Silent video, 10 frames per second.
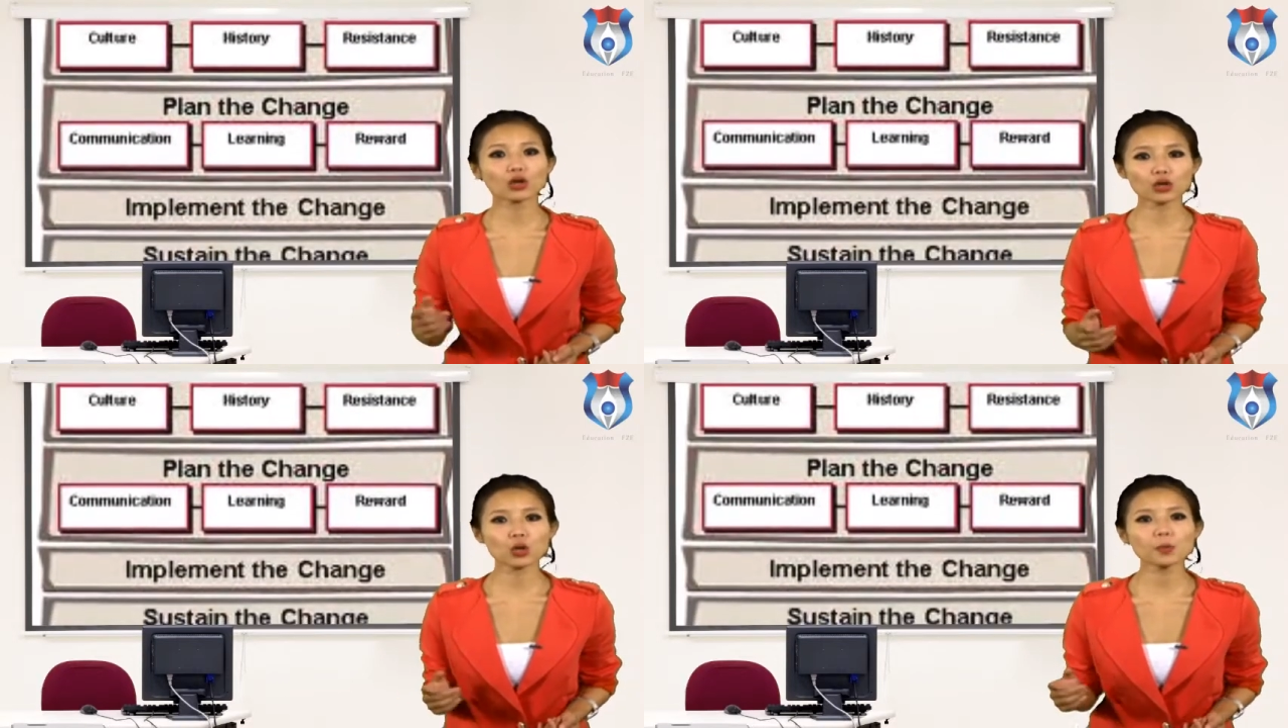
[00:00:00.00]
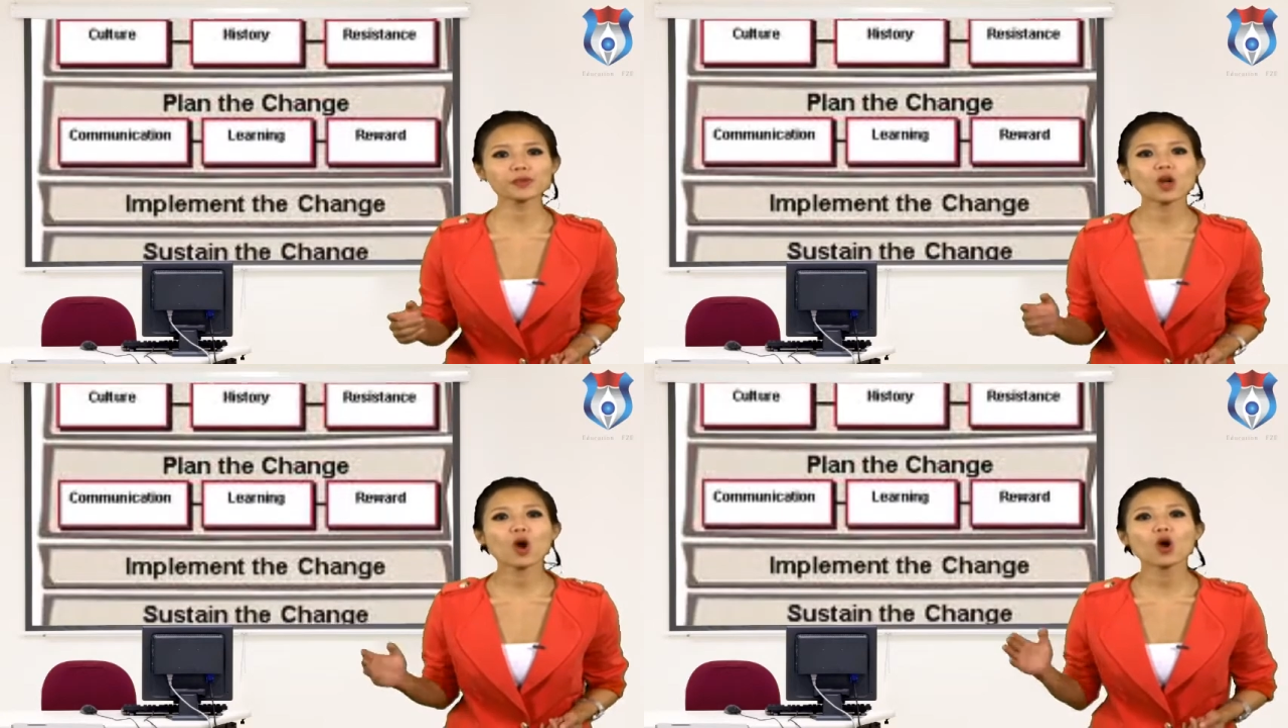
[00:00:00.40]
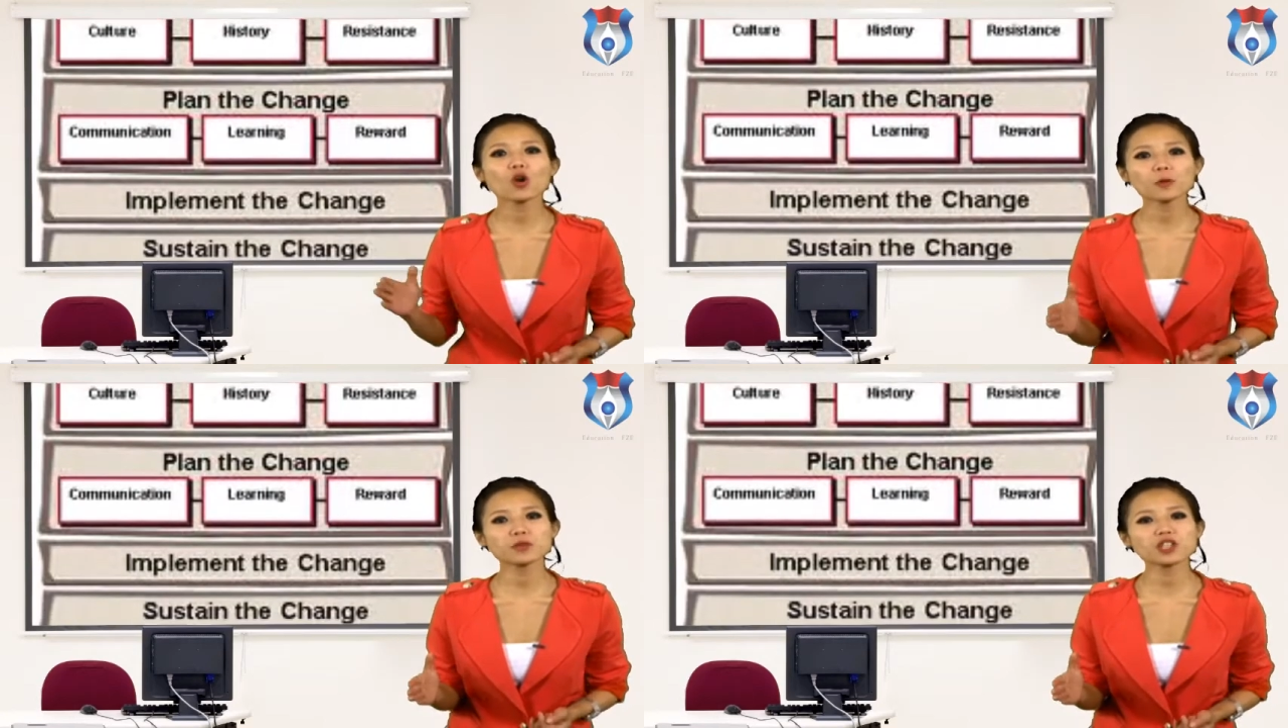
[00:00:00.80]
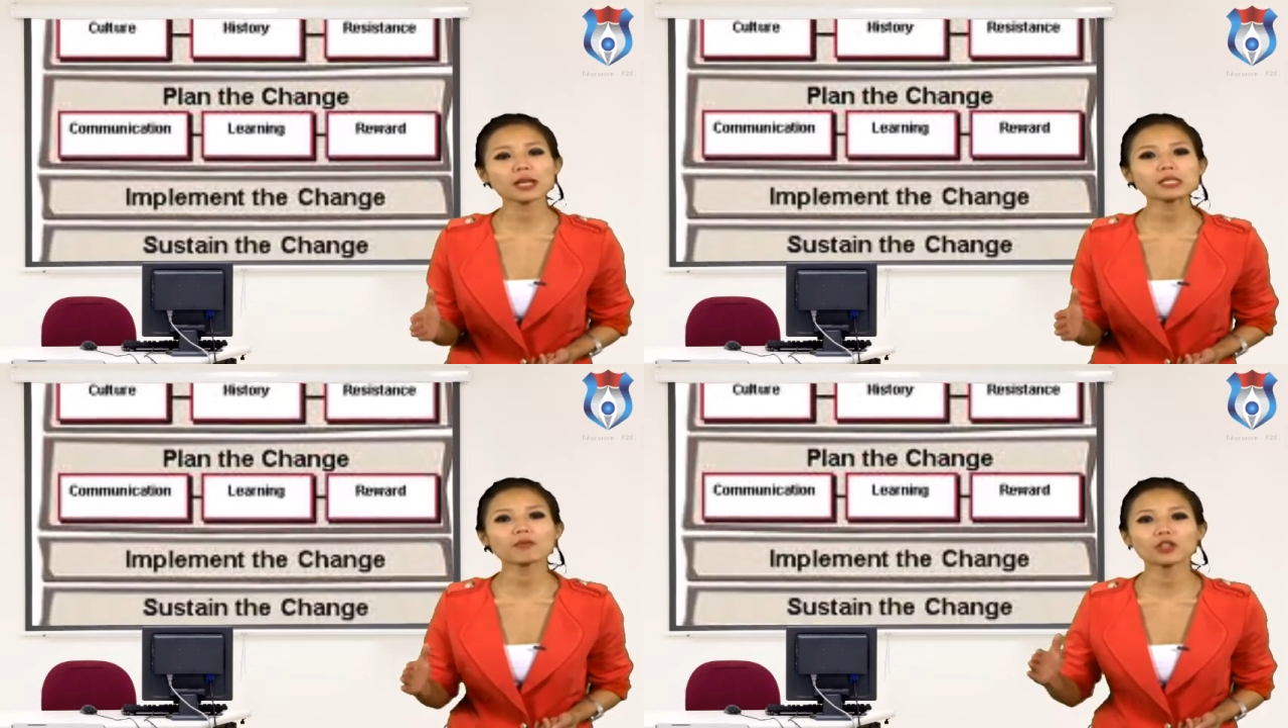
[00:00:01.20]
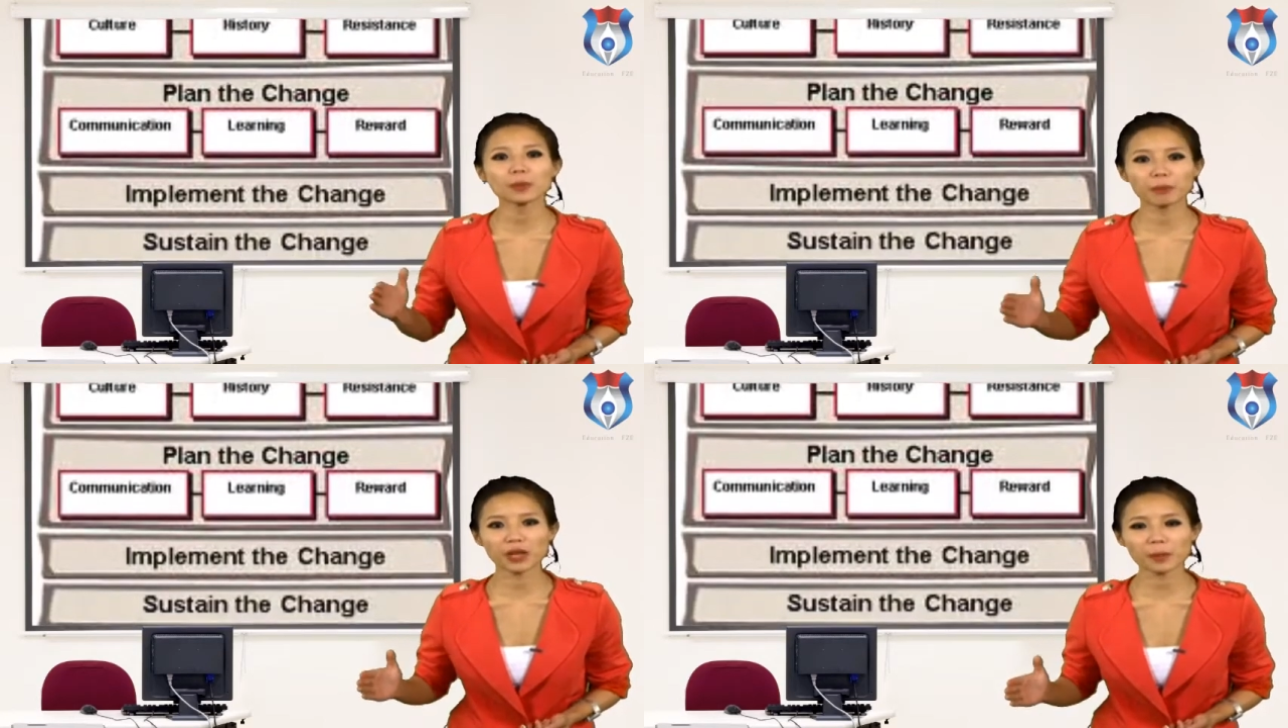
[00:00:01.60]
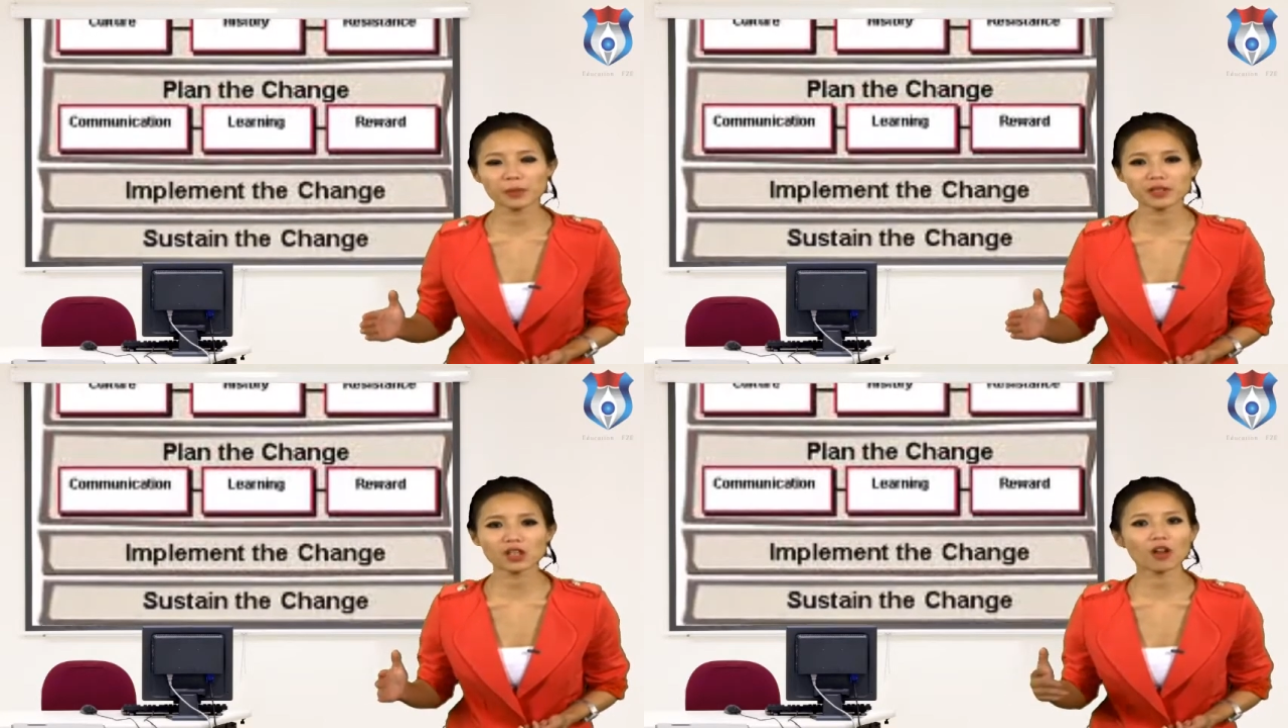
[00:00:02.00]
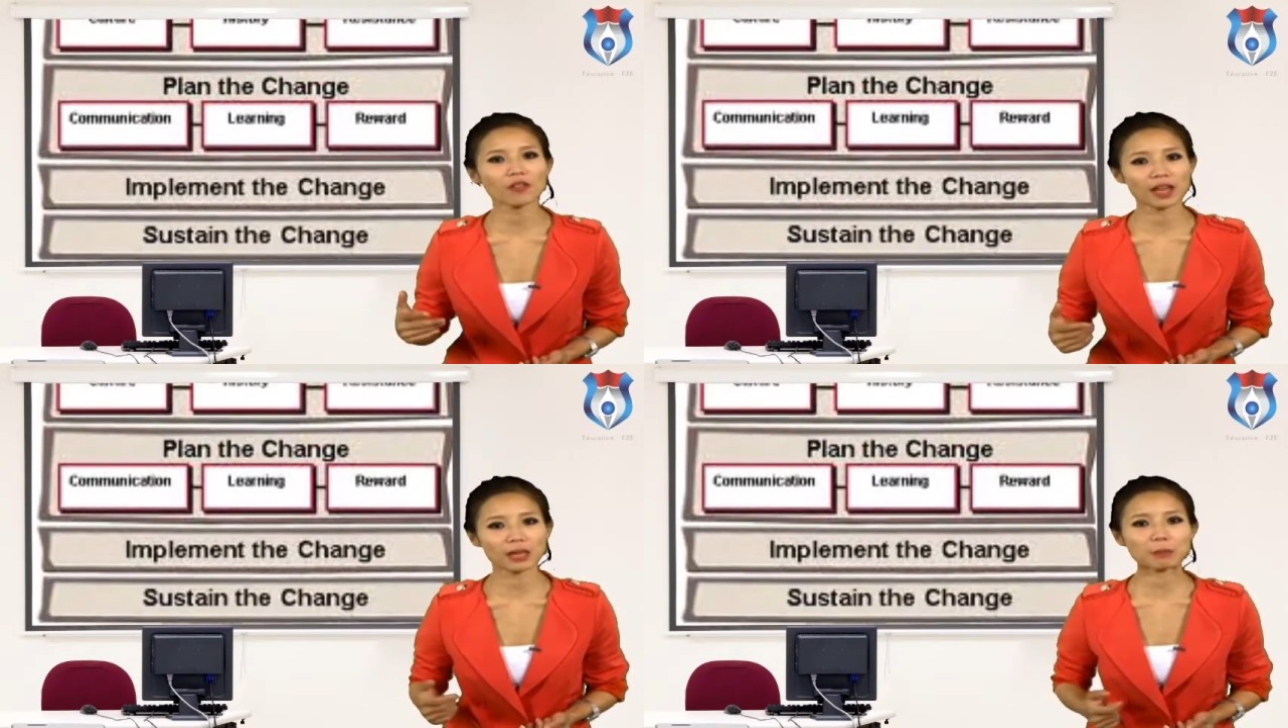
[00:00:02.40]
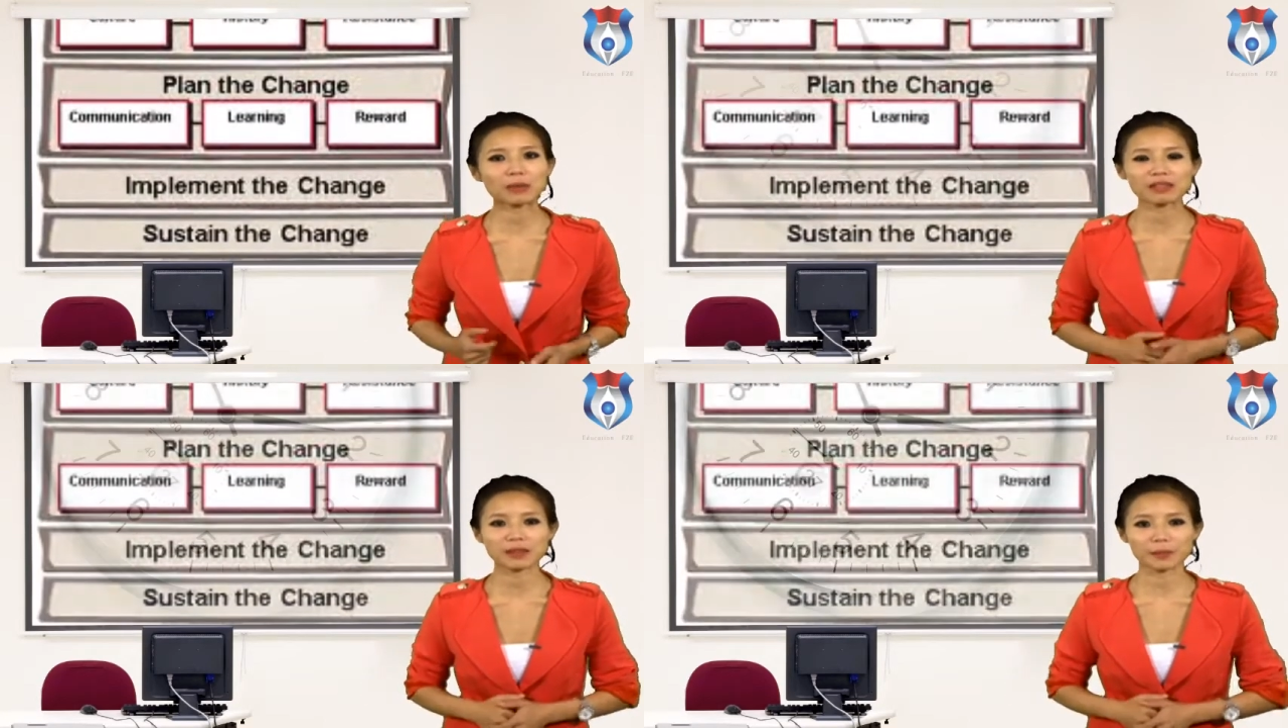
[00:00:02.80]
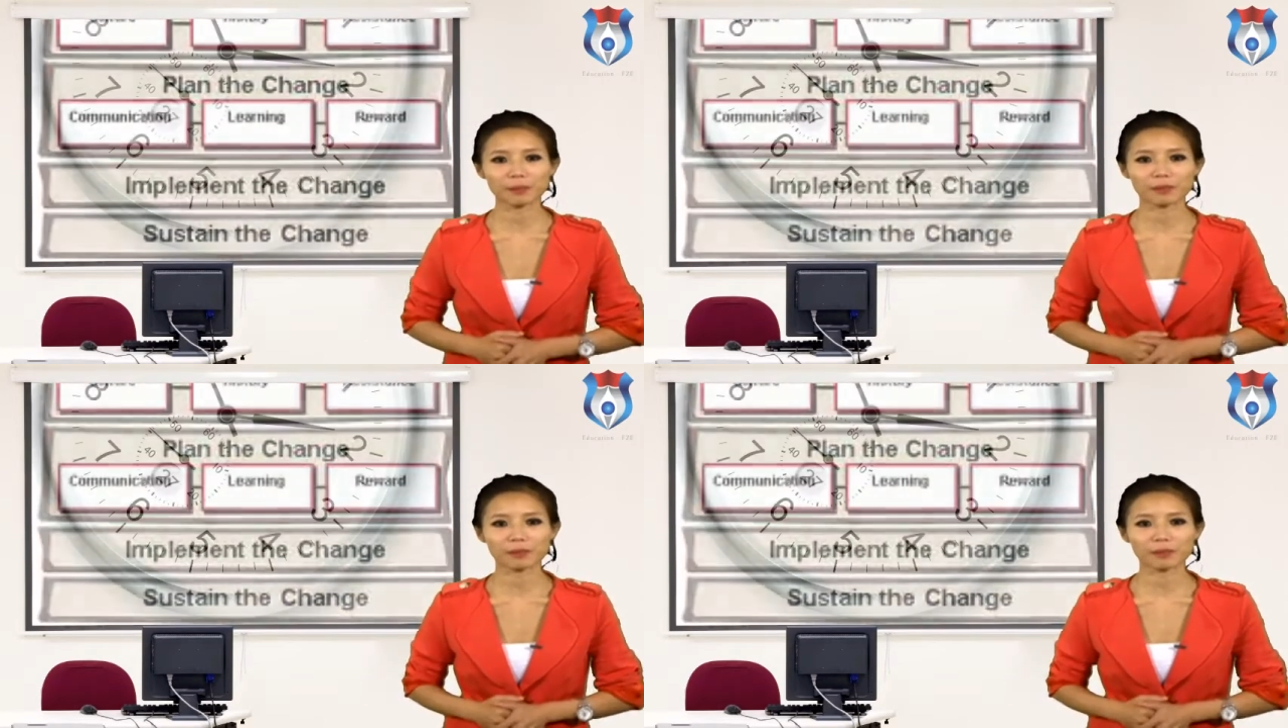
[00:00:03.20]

groups or objects for the purpose of helping them.